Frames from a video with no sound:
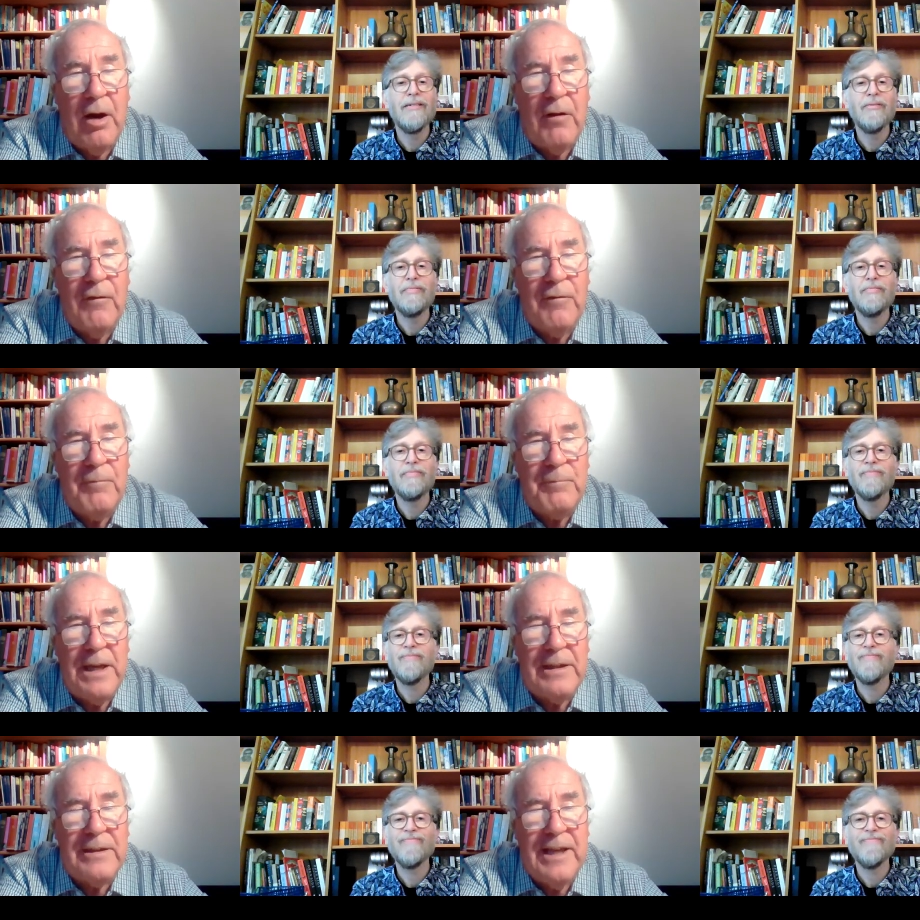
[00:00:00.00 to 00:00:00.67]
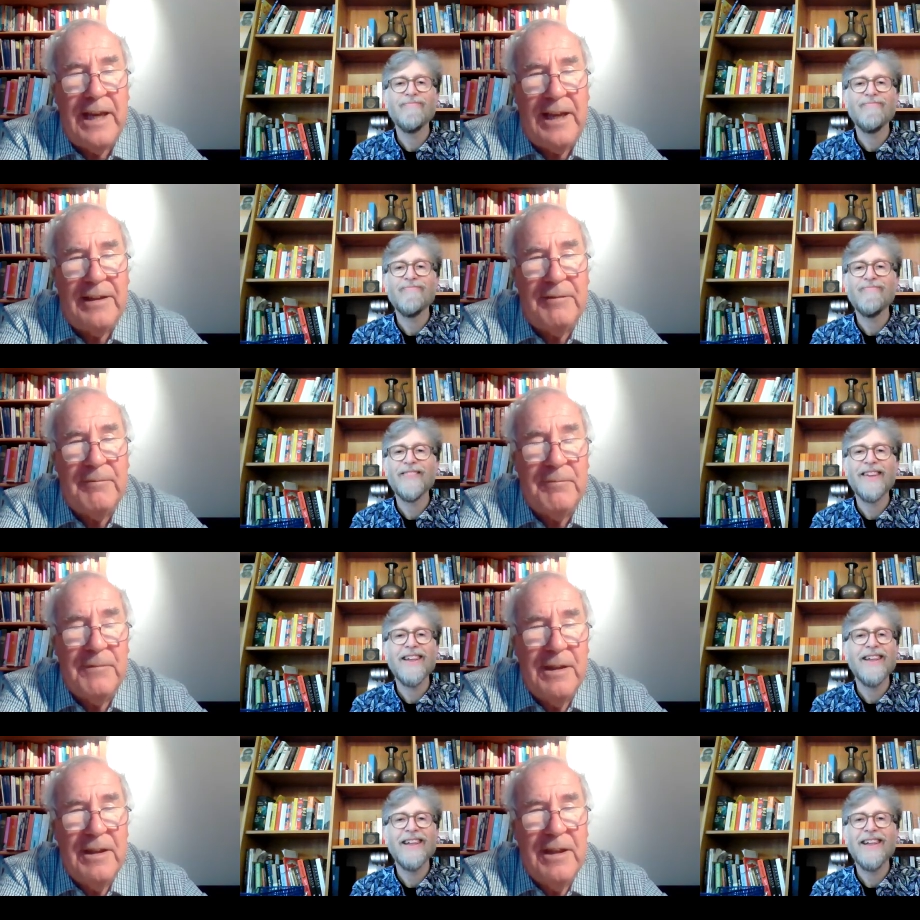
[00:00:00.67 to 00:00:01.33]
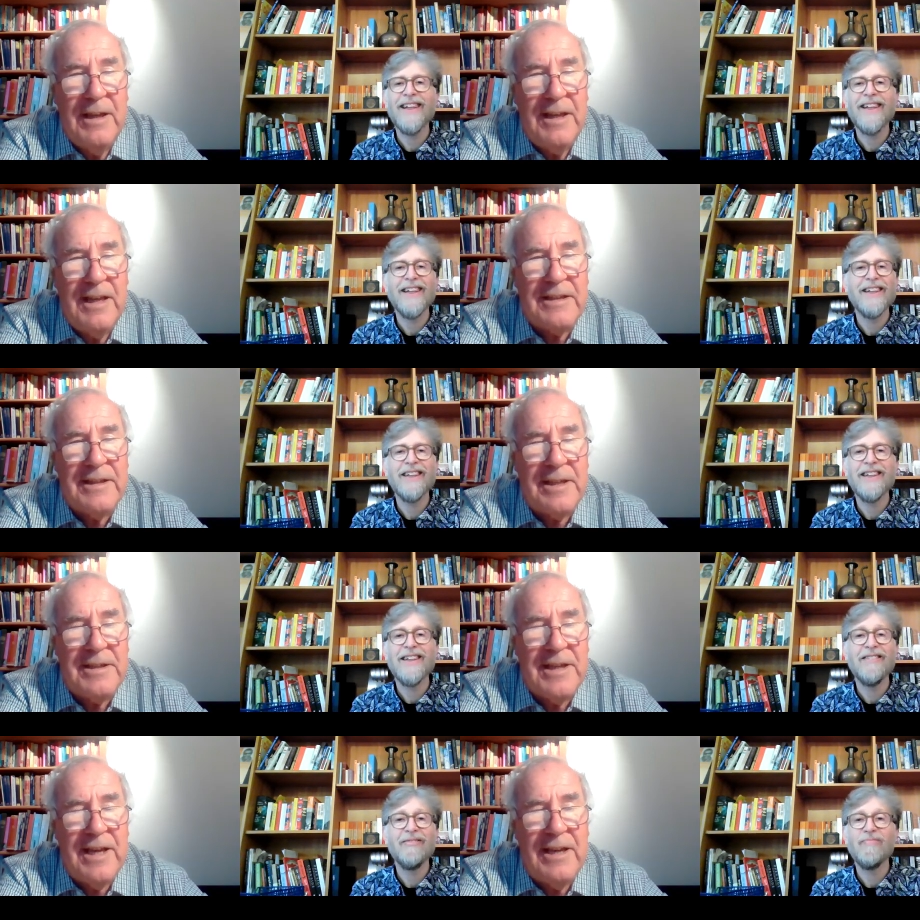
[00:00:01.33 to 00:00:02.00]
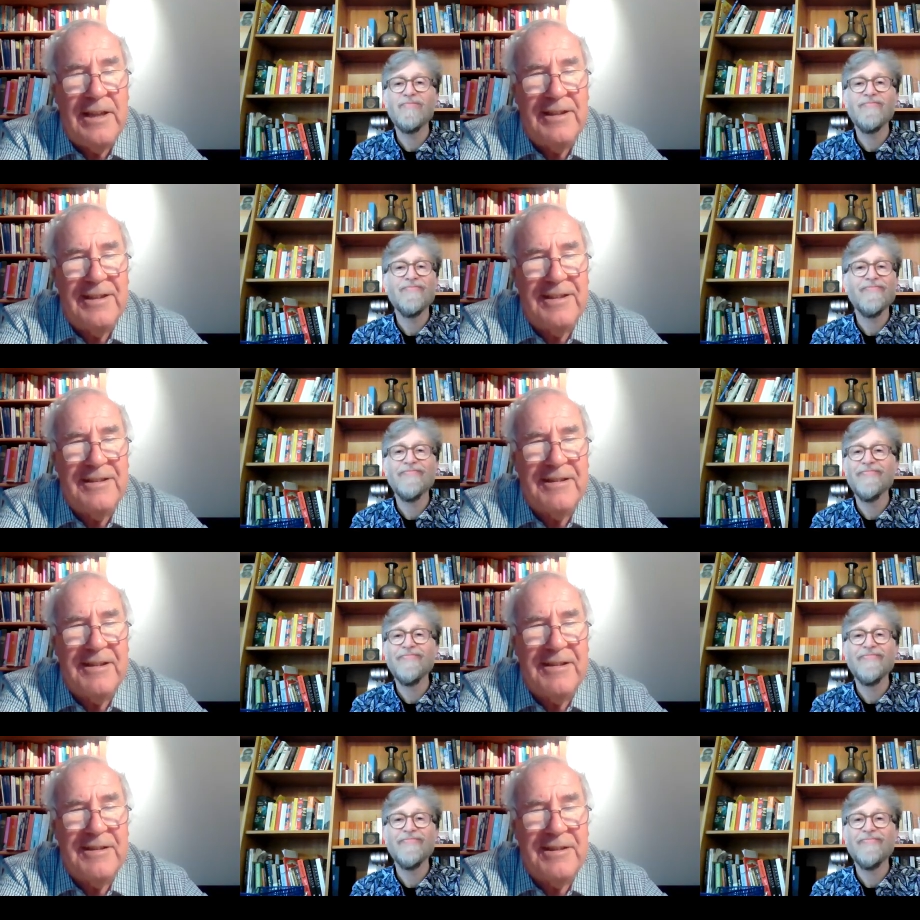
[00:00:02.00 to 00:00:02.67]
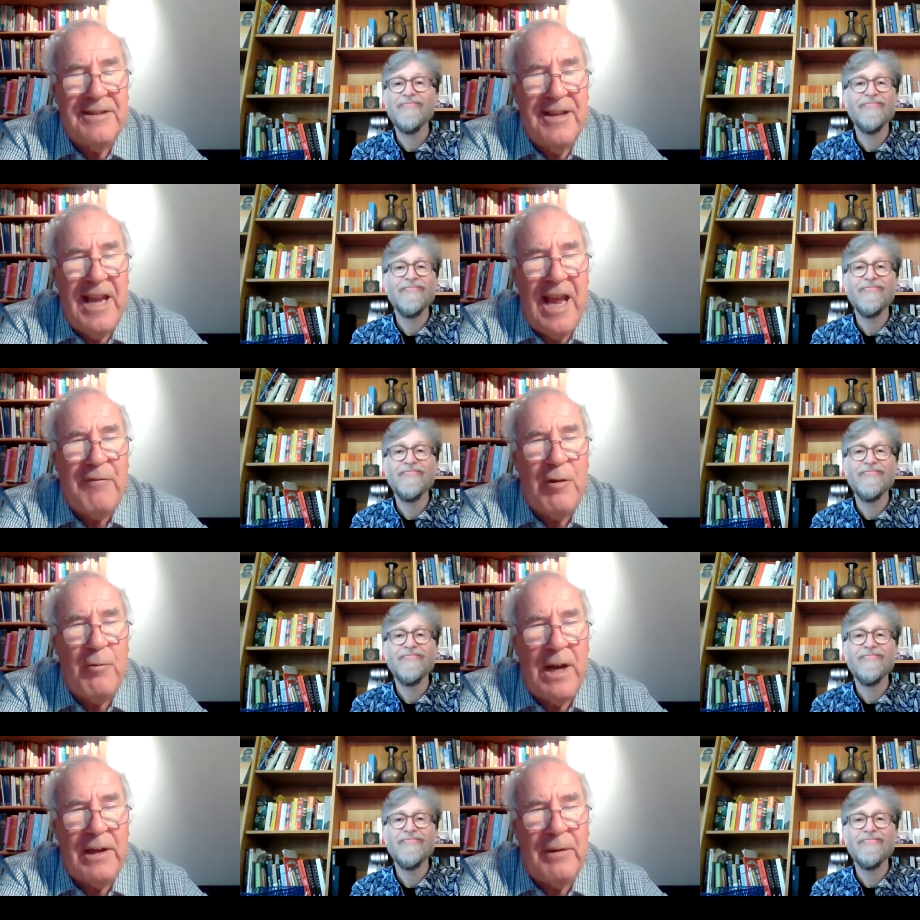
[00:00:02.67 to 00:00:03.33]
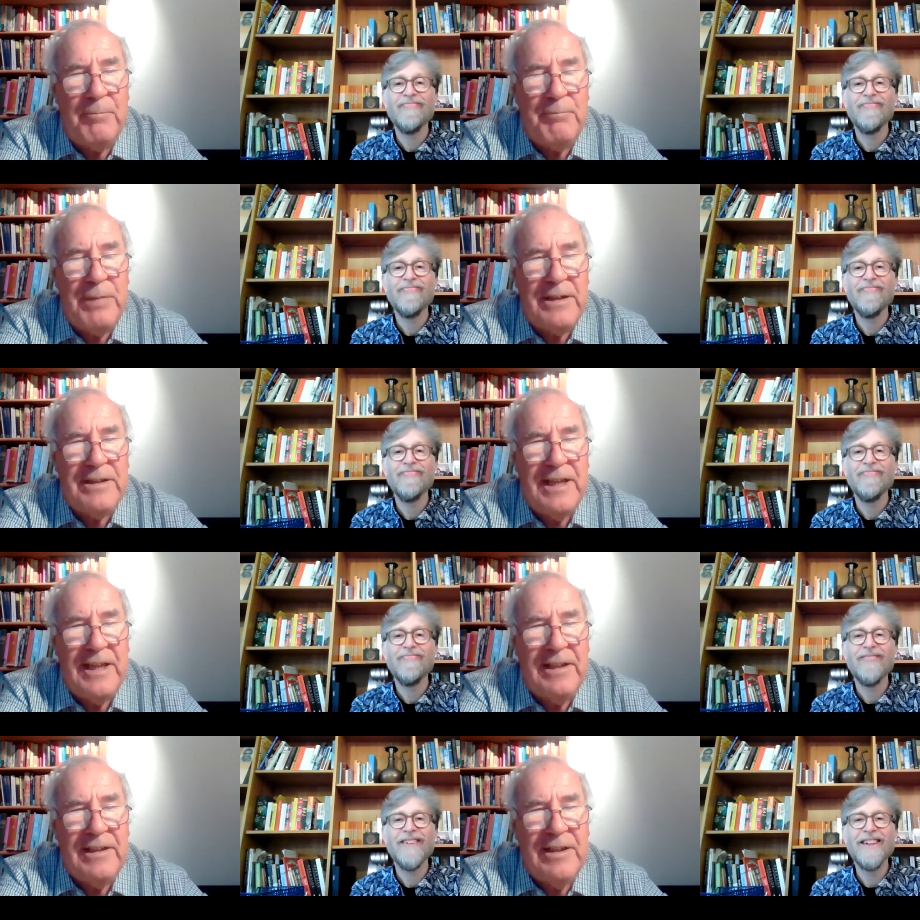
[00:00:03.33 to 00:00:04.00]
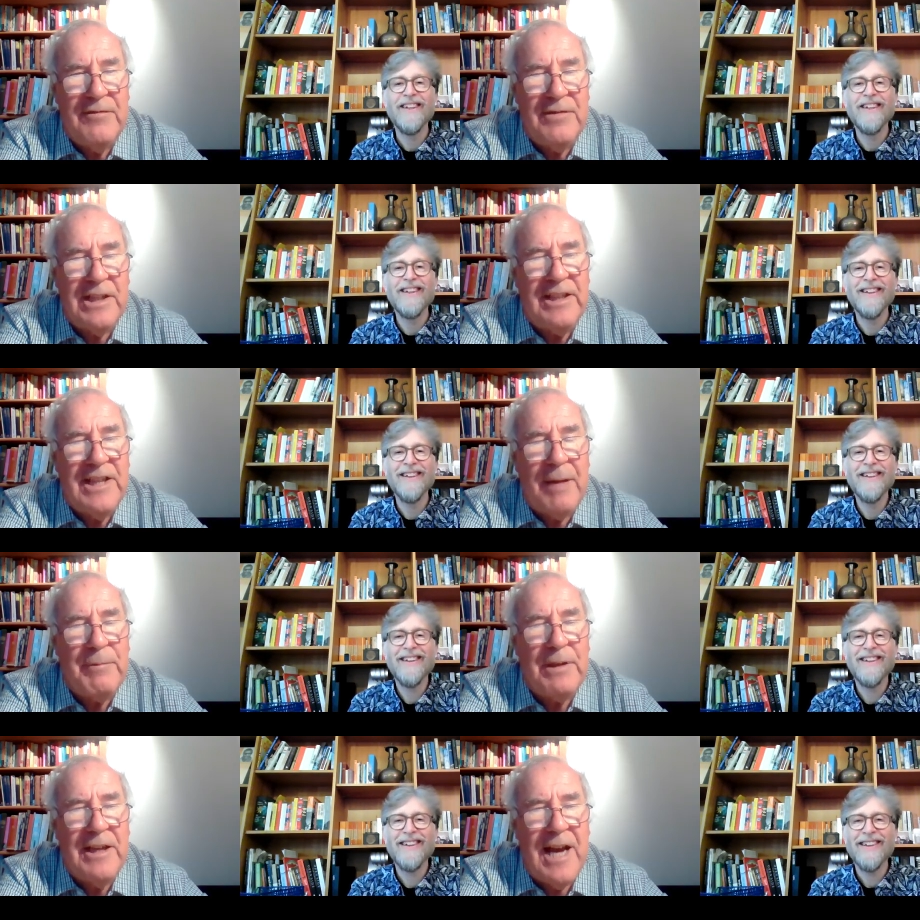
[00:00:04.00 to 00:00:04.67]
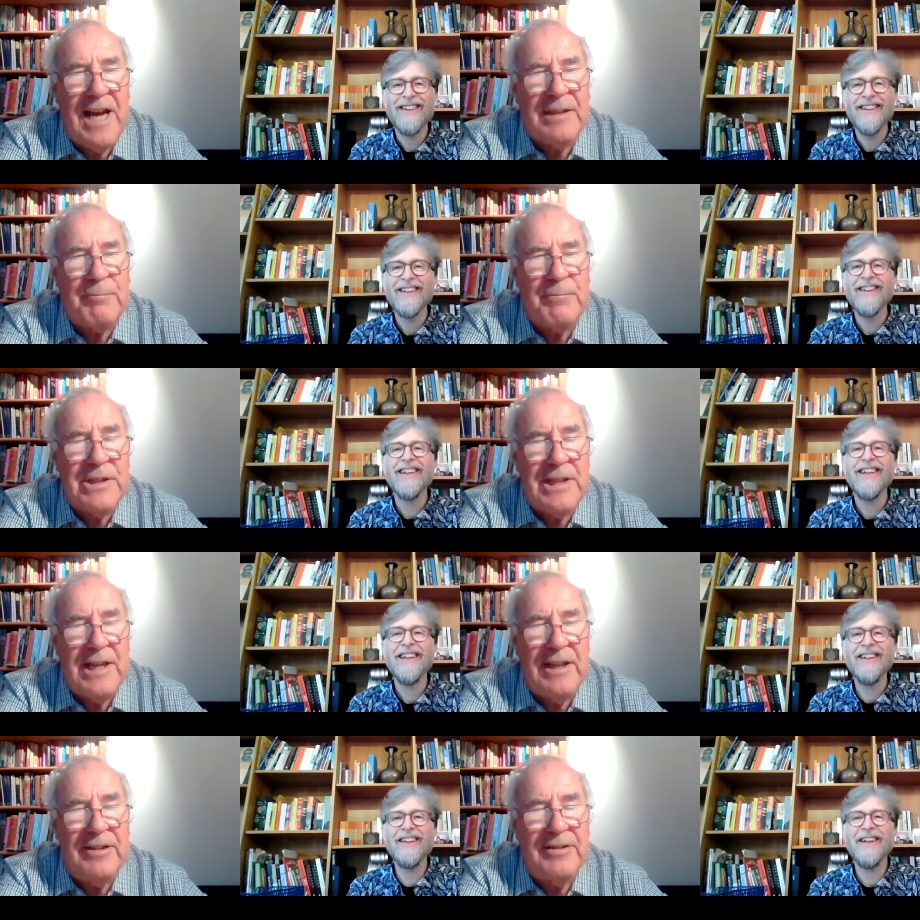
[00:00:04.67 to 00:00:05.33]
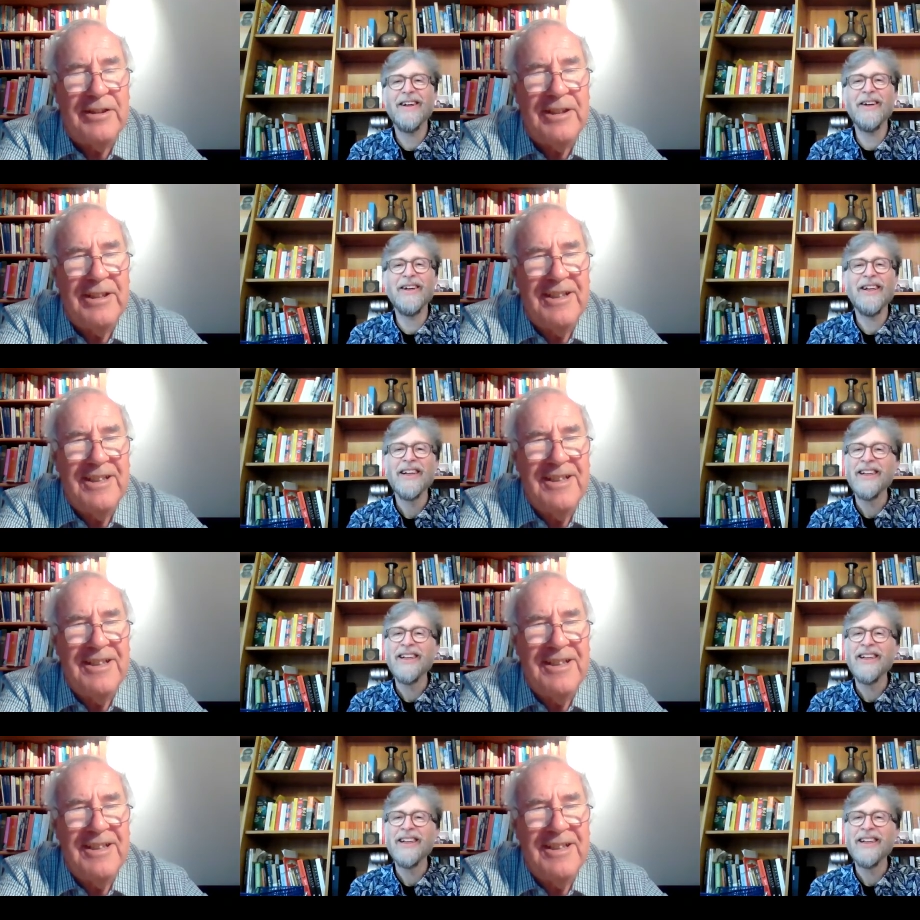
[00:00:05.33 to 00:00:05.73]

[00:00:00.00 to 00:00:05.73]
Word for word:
Speaker 1: of Pitcairn. As I say, everyone on Pitcairn lives in Ad Adamstown.